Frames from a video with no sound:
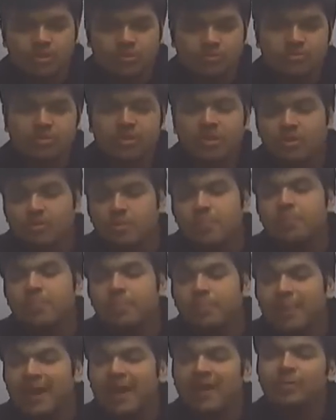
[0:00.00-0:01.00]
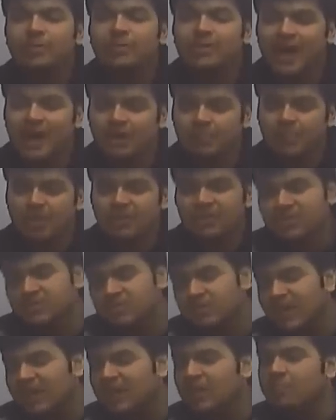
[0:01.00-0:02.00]
So you need to be prepared with that part. That's
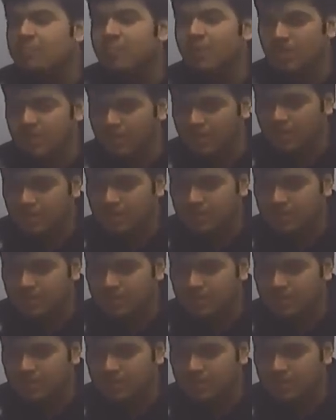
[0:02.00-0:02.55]
very important.